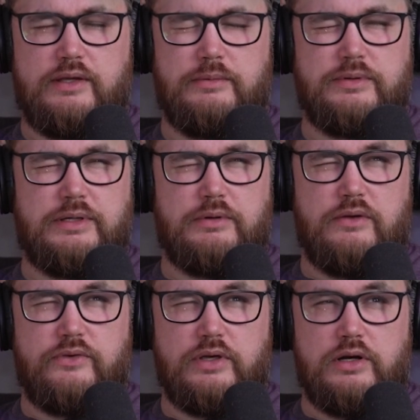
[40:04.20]
they were
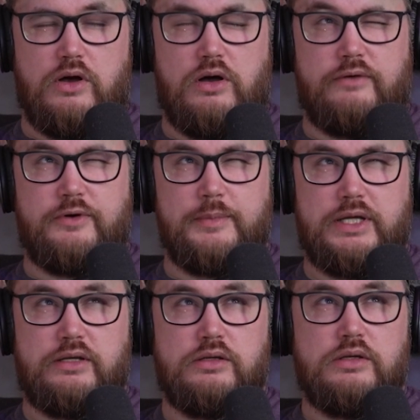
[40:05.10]
also going to offer
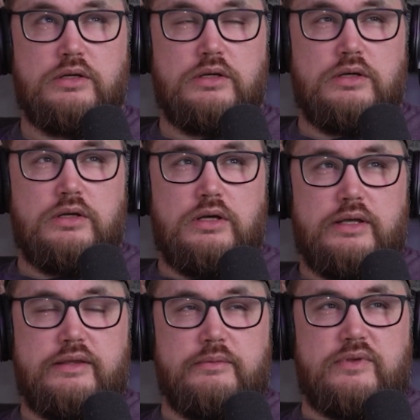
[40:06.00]
me,
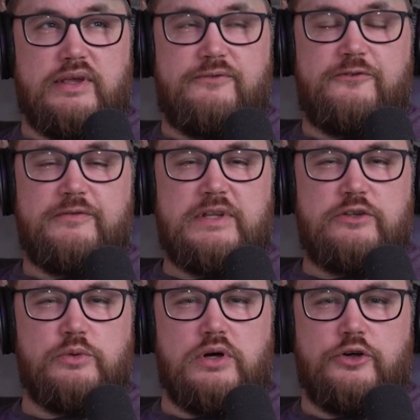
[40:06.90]
I think it was like $50
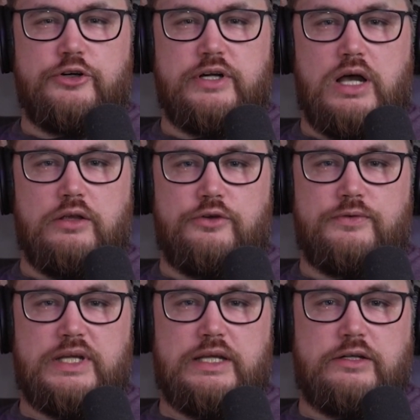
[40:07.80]
to $100
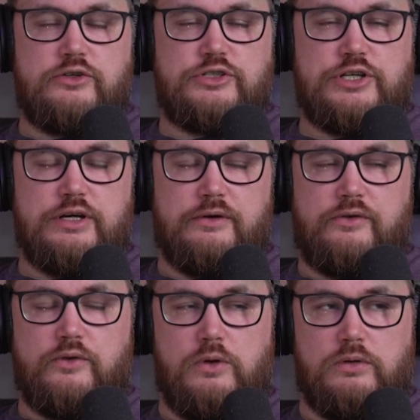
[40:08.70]
for each chair
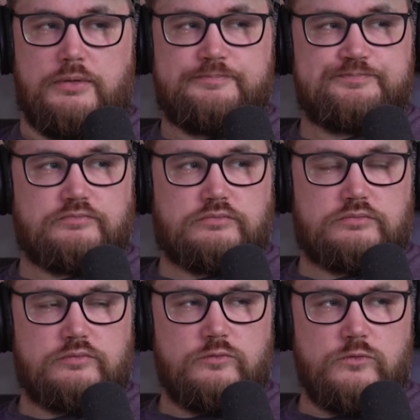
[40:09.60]
sold
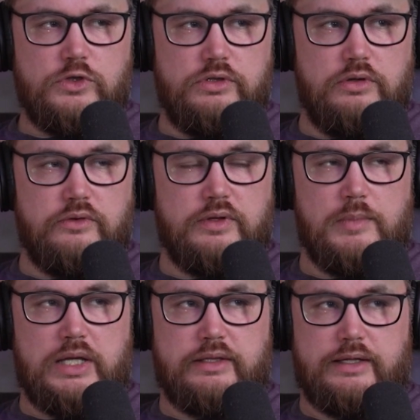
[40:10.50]
using
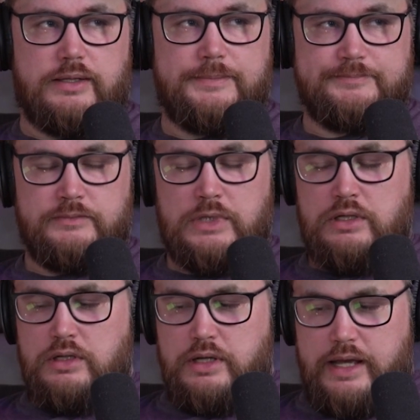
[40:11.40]
my link.
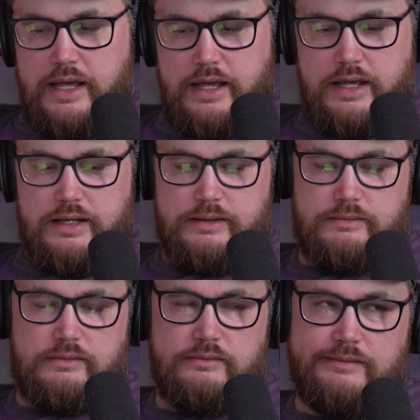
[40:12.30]
And
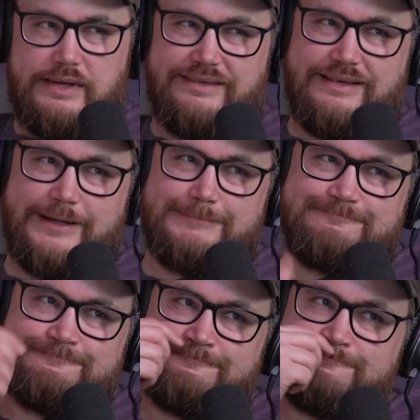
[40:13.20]
I was like,
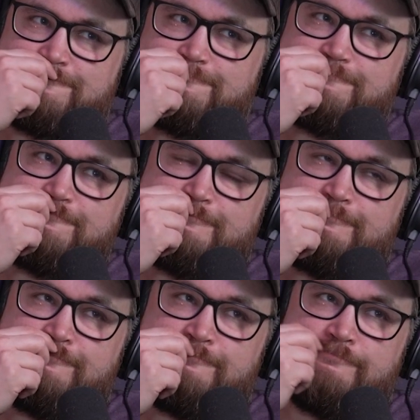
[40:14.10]

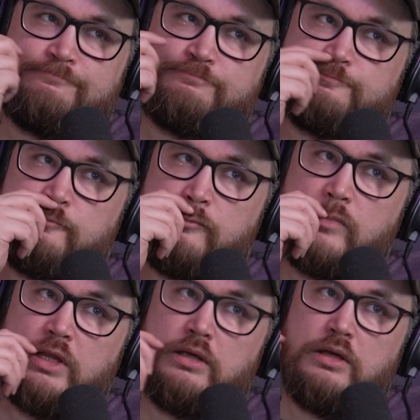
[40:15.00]

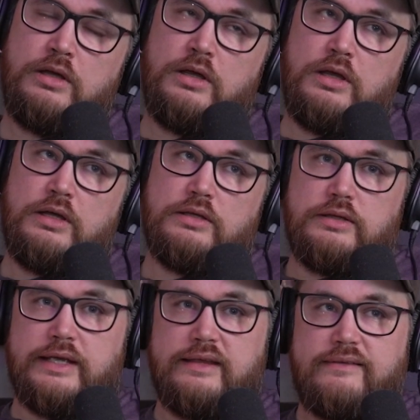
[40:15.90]

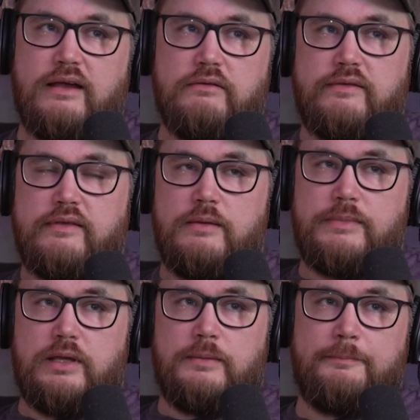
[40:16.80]
like, it sounds
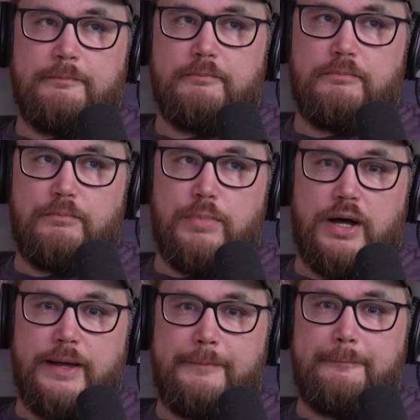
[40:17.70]
tempting,
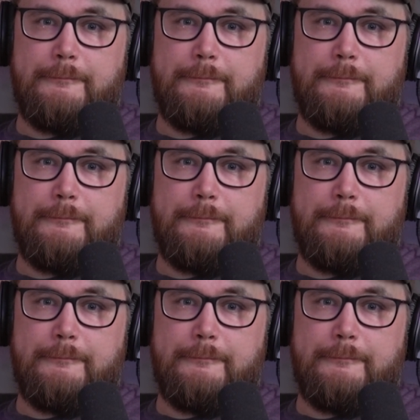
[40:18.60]
but